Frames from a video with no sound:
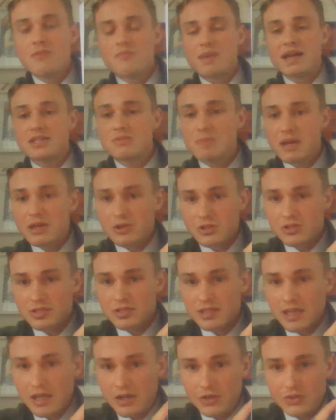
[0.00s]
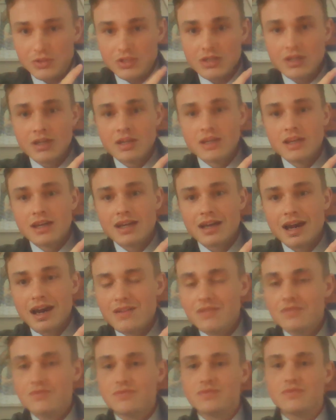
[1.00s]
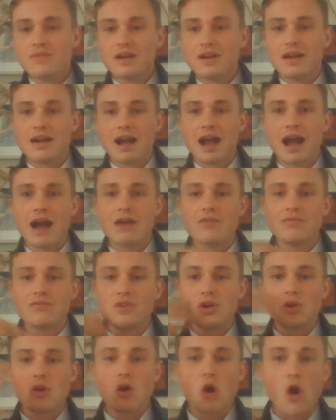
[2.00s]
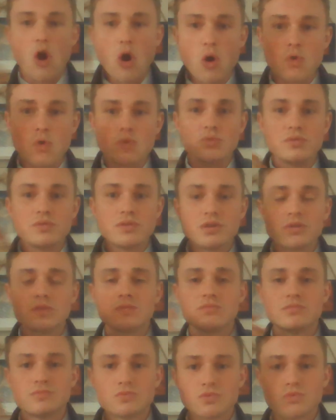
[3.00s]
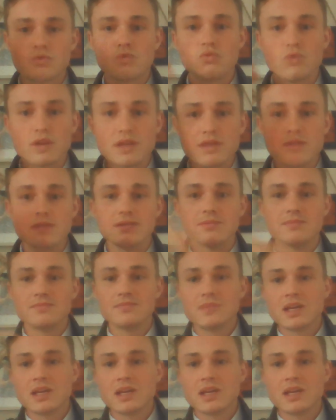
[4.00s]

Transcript: Pacemaker cells kind of have their own rhythm.